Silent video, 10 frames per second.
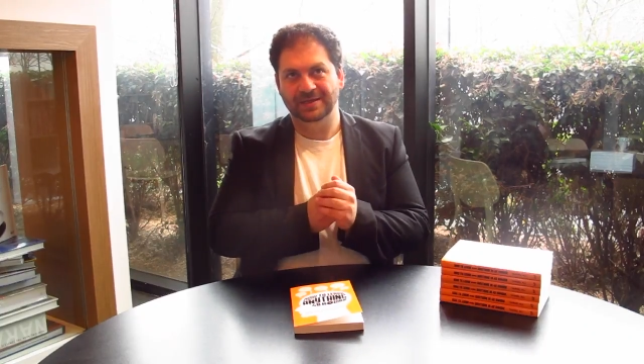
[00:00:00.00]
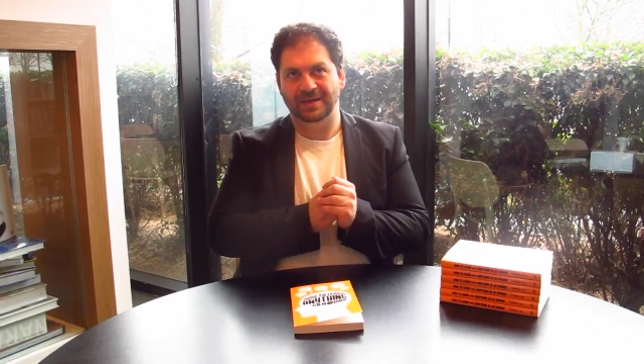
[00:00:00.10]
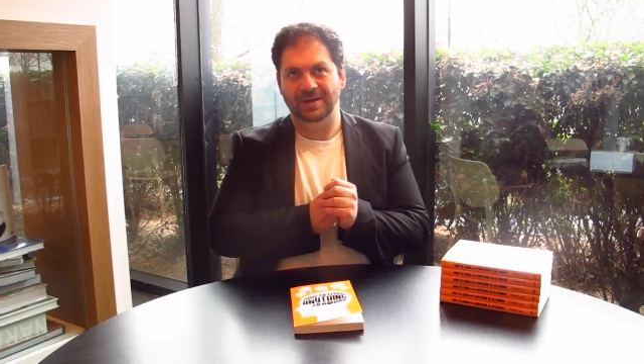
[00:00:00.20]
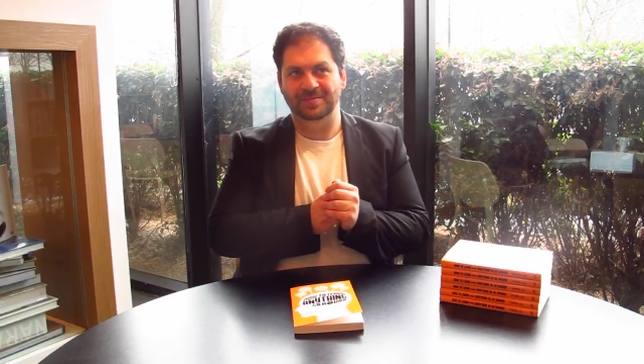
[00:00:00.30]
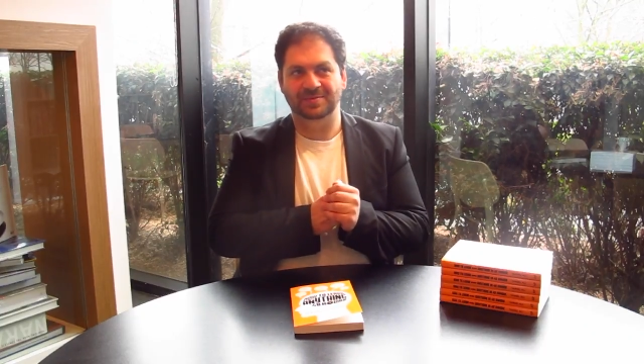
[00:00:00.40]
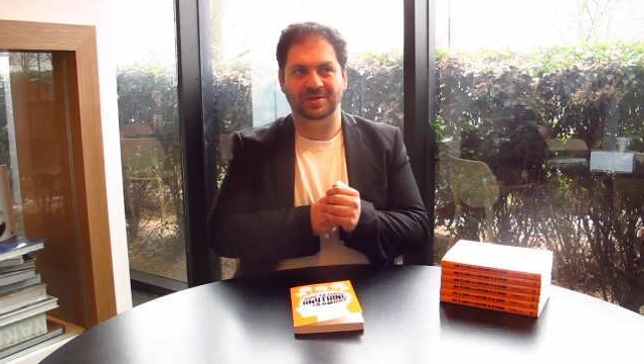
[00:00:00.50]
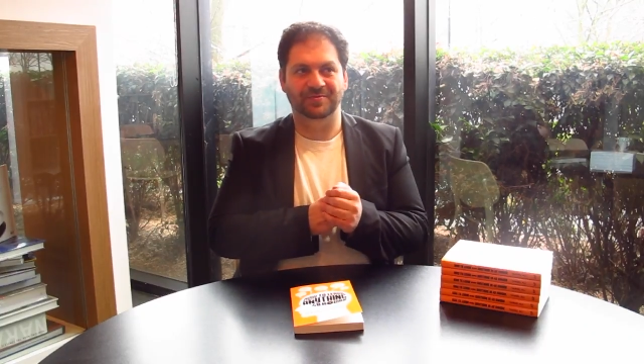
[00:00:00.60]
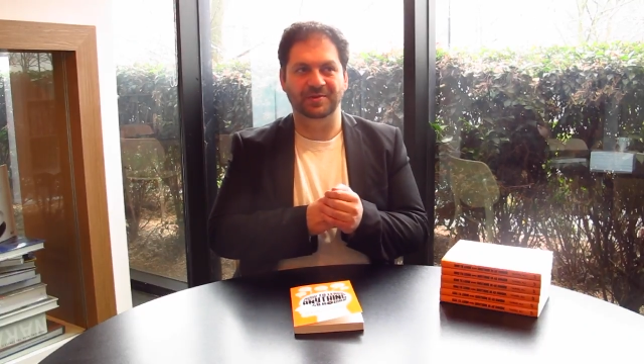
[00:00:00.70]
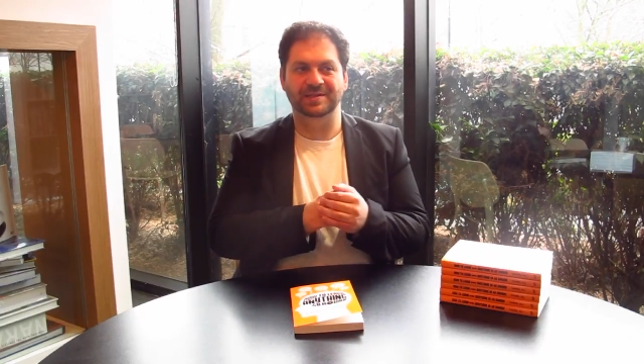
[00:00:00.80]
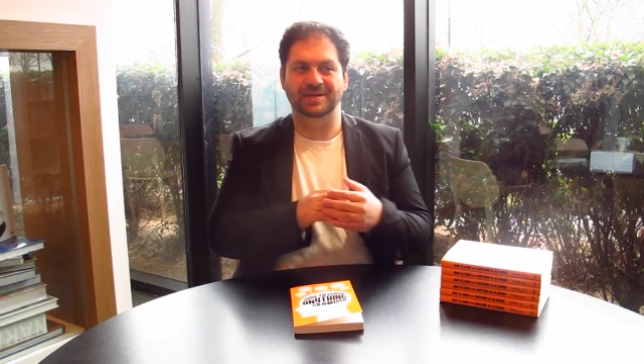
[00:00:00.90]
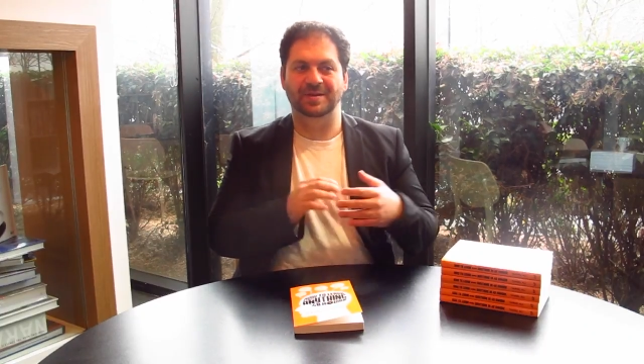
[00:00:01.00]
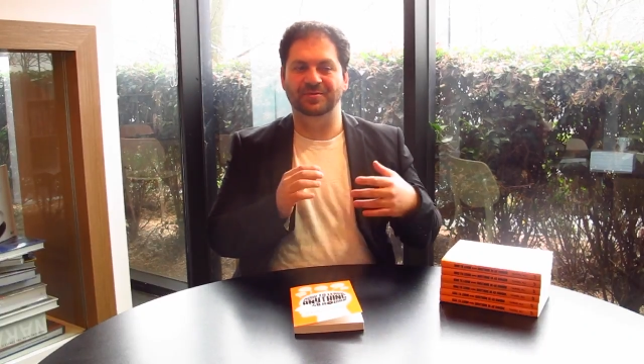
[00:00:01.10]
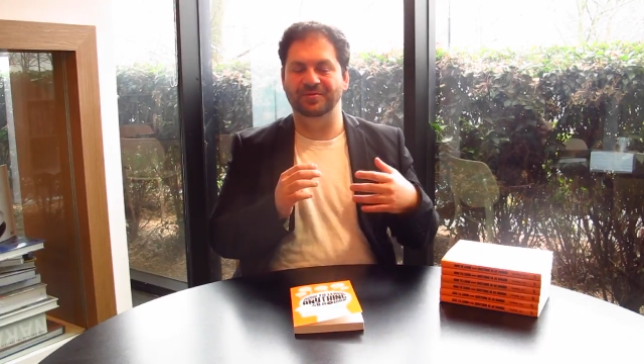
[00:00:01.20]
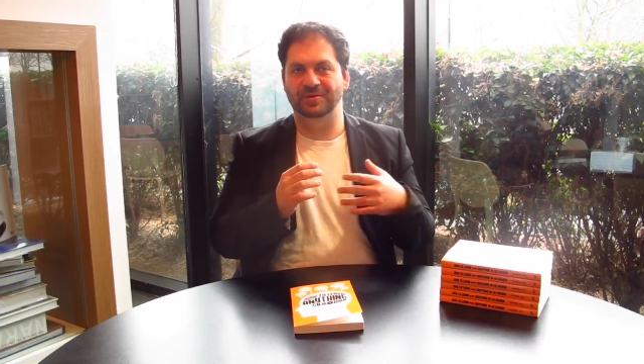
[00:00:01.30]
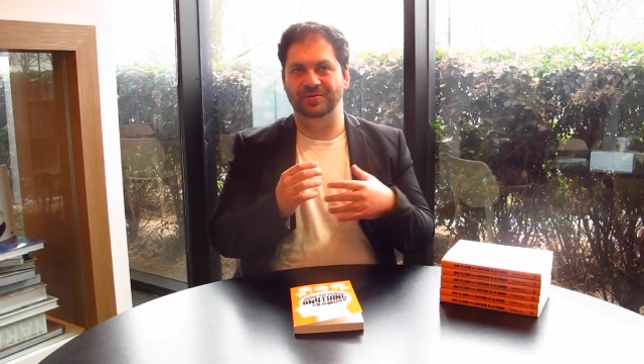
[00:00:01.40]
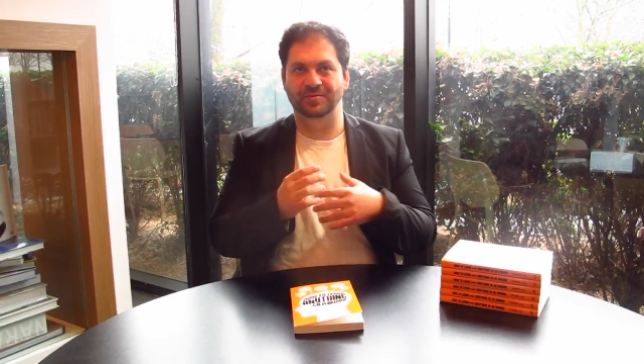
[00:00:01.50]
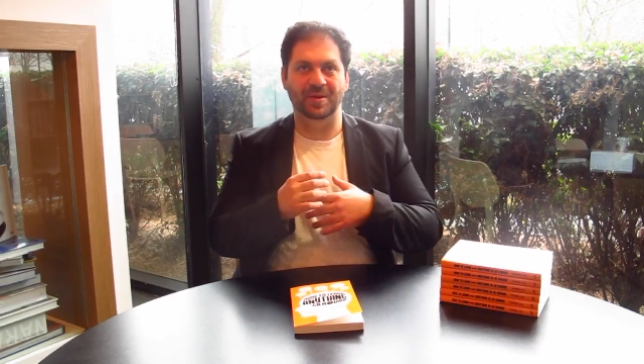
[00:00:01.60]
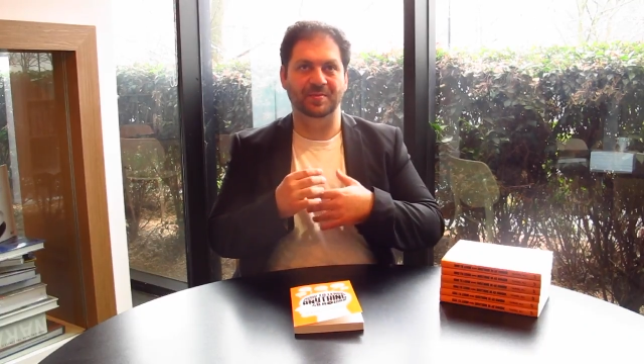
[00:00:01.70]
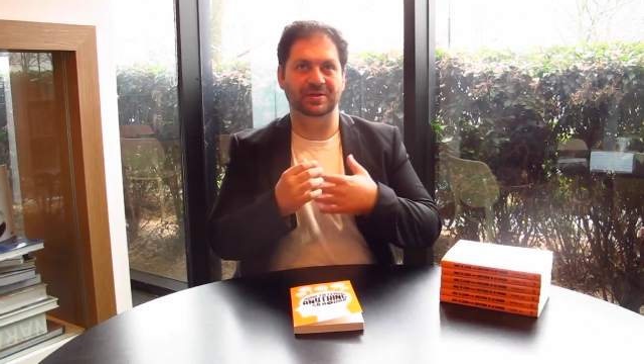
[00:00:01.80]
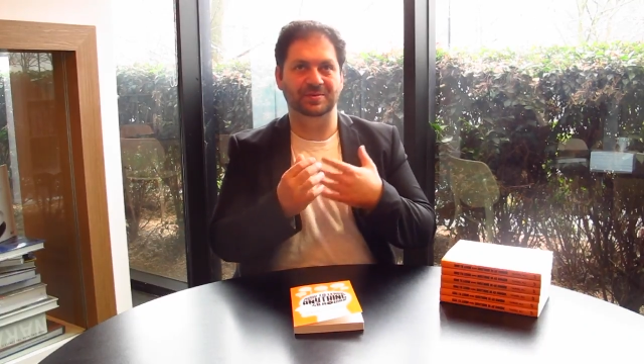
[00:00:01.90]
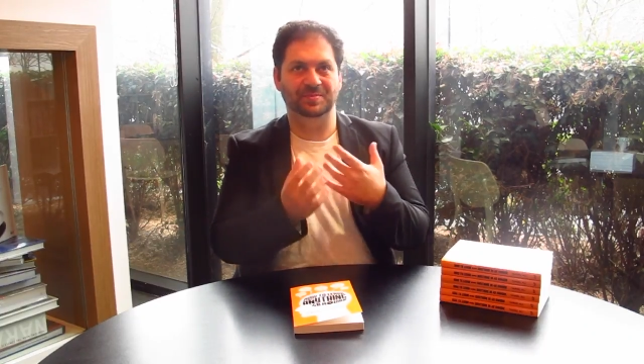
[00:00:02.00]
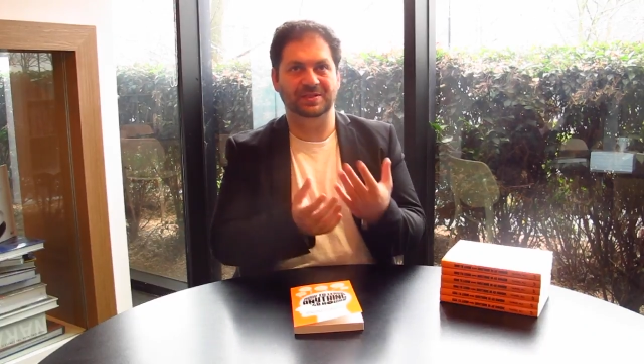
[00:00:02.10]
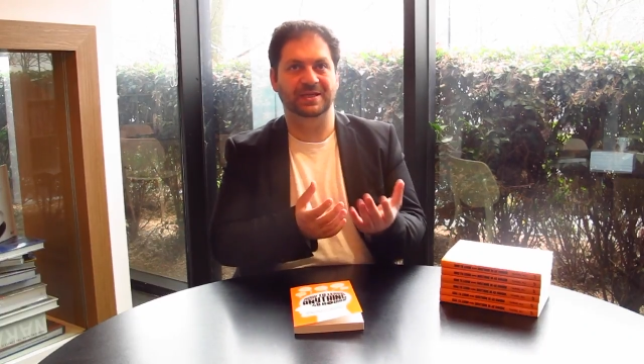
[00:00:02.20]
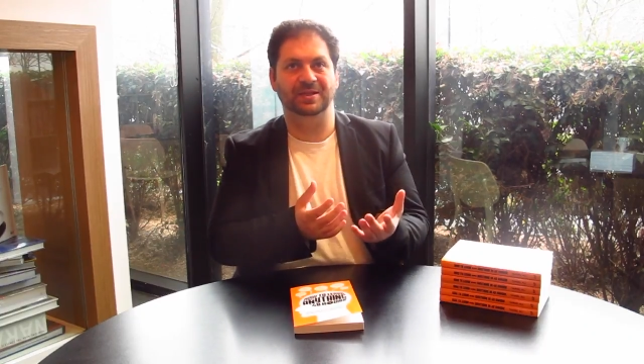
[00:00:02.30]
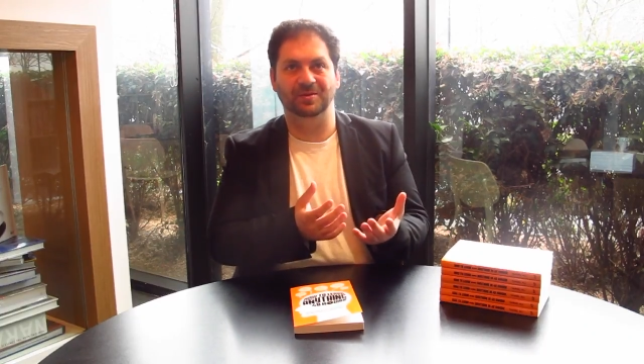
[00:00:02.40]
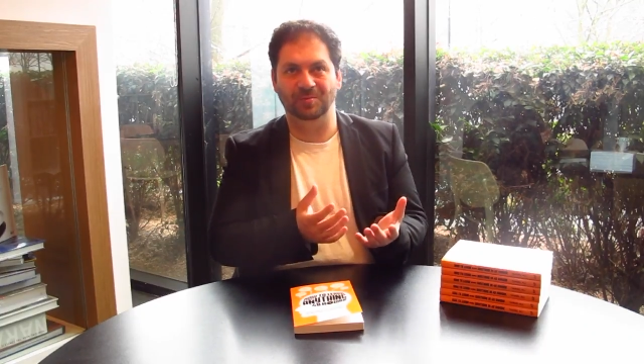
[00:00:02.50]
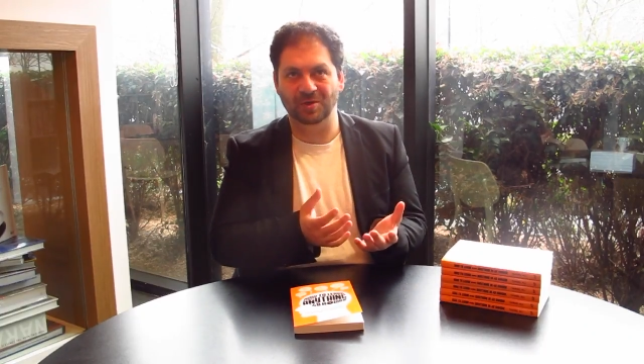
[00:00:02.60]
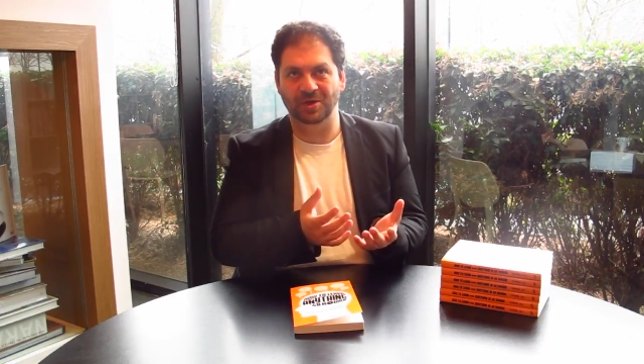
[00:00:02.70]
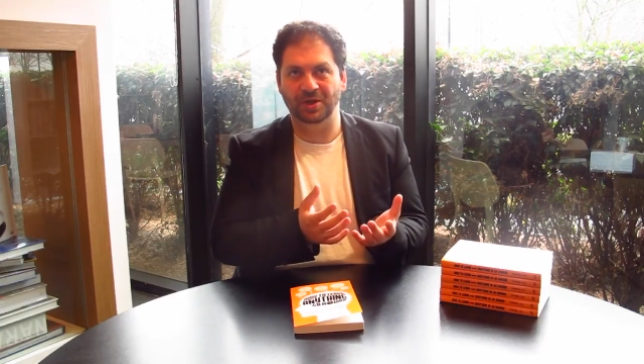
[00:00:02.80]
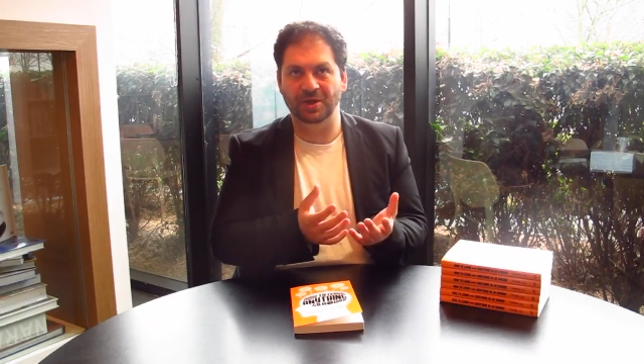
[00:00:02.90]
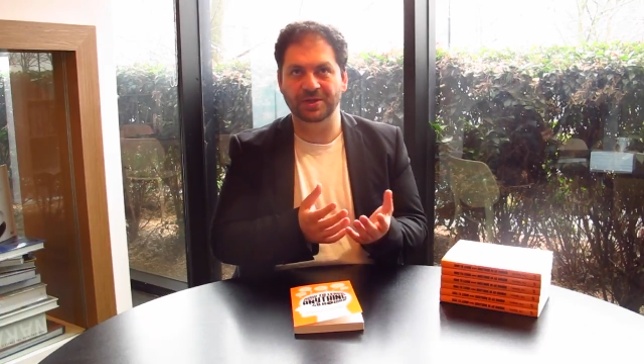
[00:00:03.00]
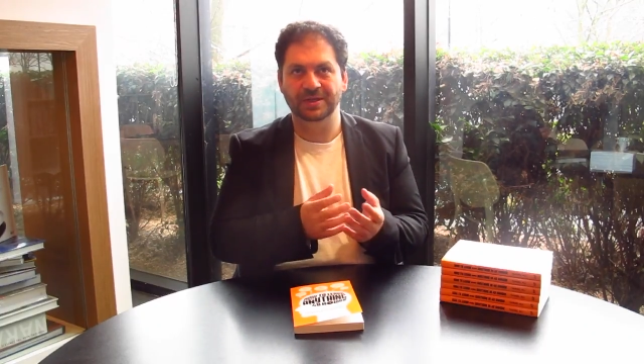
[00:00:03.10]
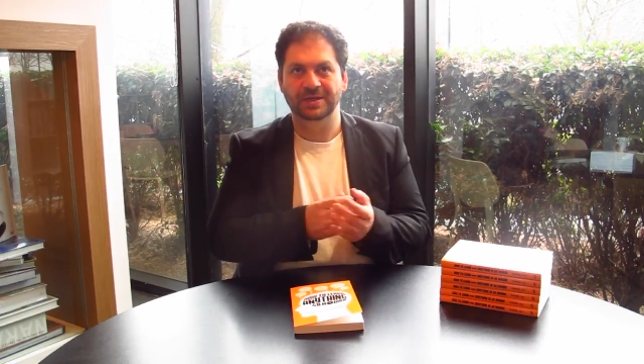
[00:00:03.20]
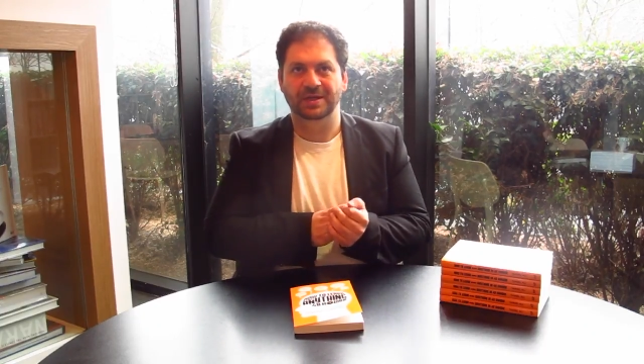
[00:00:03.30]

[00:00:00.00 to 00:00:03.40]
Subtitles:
So, for example, if you want to remember a particular word,